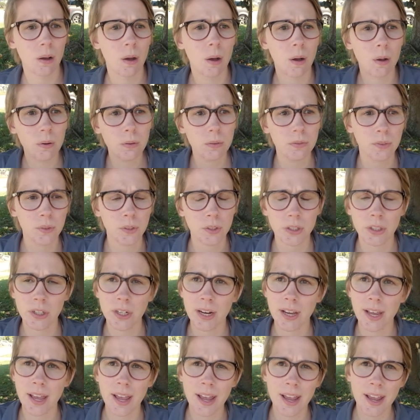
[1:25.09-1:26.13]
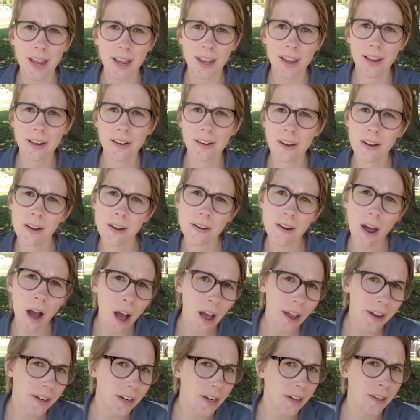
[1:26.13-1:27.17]
over a
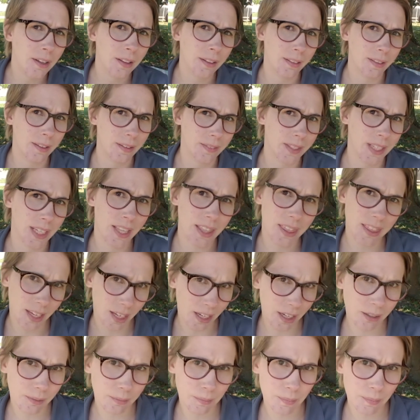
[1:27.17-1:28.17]
non-living thing?